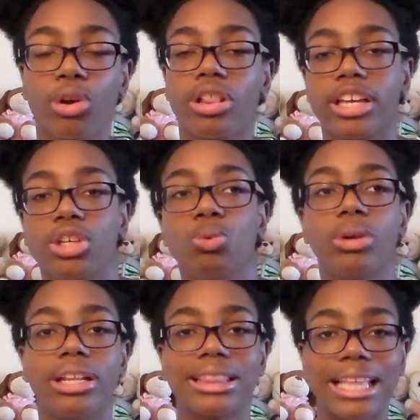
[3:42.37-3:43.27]
or like you
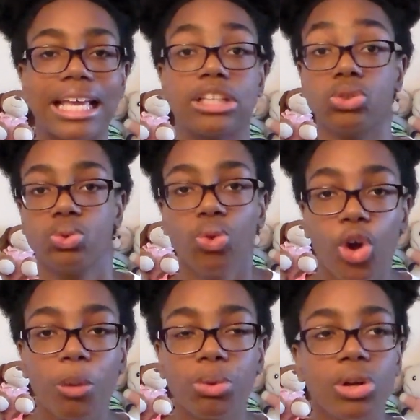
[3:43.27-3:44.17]
wouldn't think is
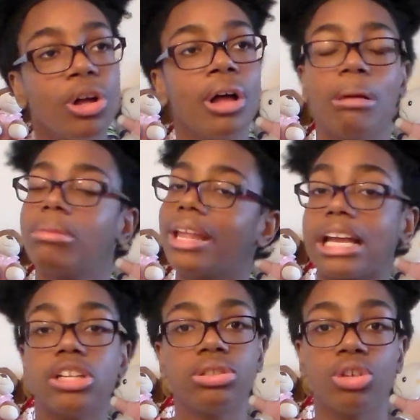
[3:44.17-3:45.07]
normal, but
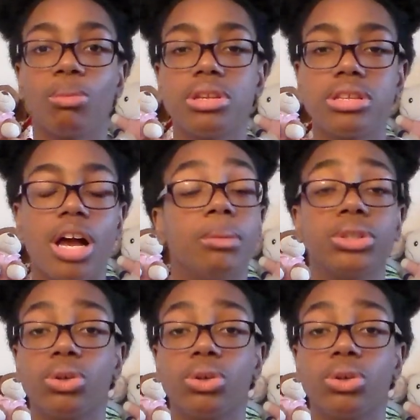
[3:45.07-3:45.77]
like it's normal stuff.